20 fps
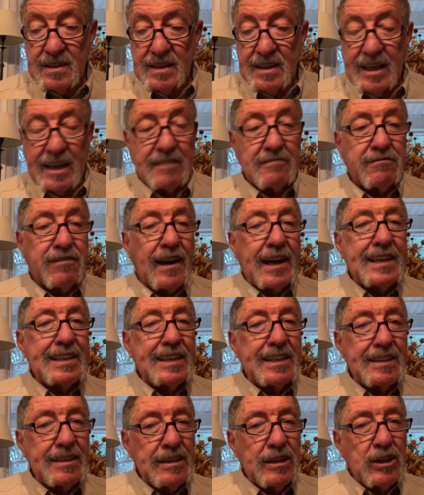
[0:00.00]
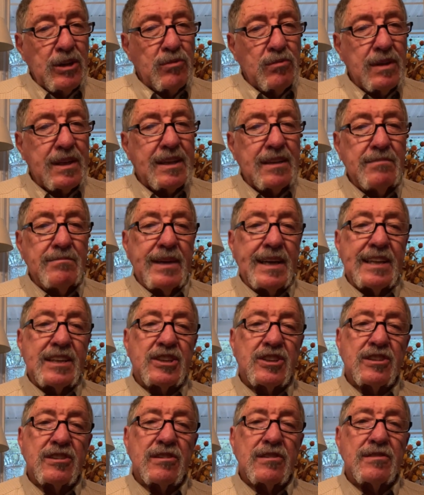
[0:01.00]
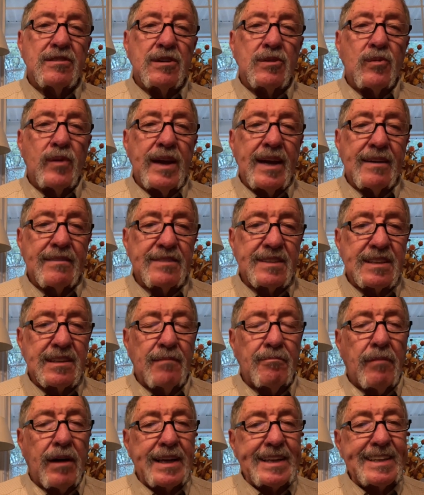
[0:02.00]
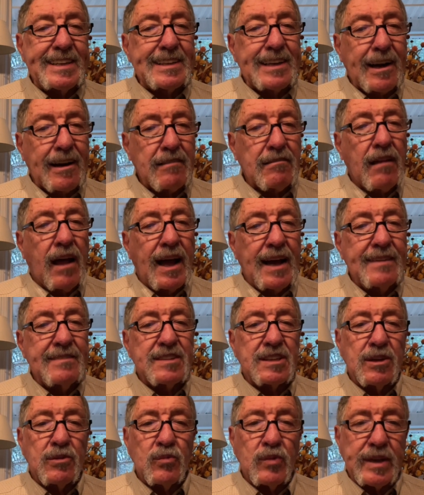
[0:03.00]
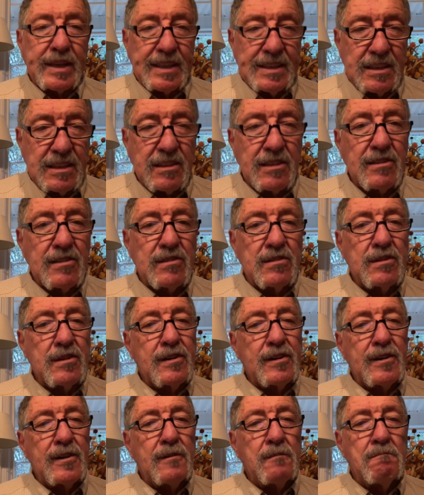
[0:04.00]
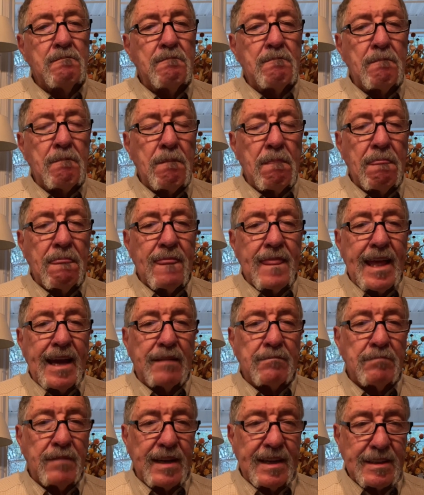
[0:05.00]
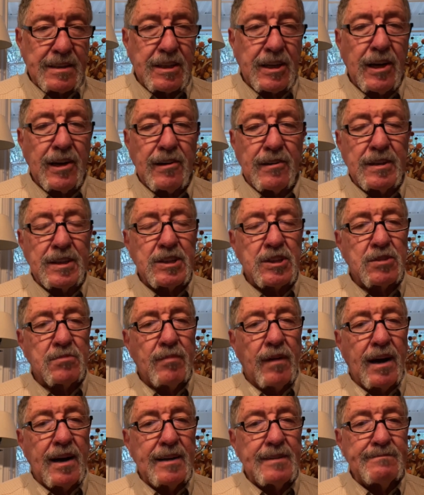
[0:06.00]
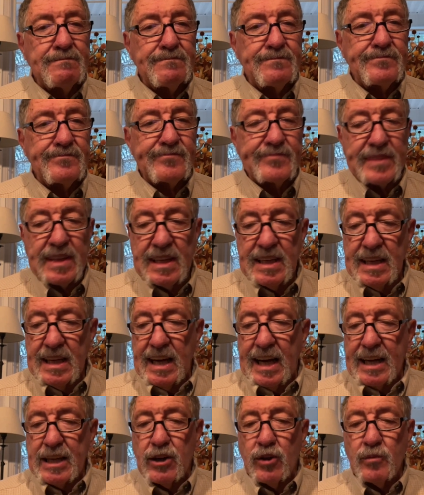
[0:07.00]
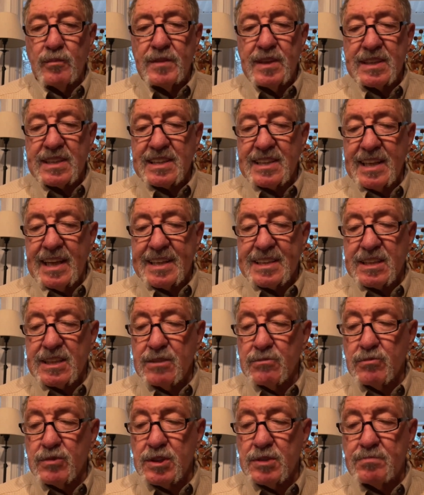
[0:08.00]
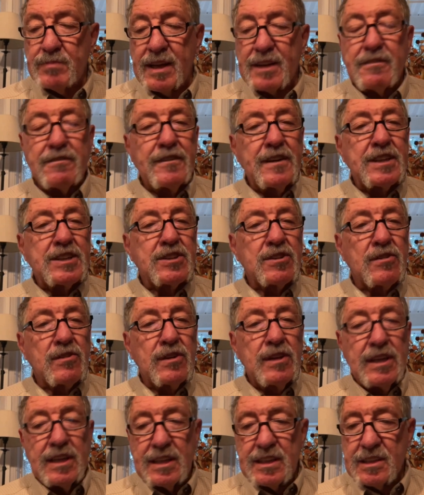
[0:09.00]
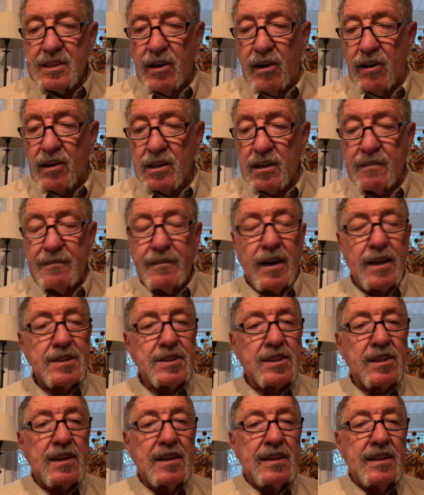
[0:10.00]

And finally, we can make sure that we have somebody in our lives that we can turn to and be encouraged by. I hope this lesson was beneficial to all of us.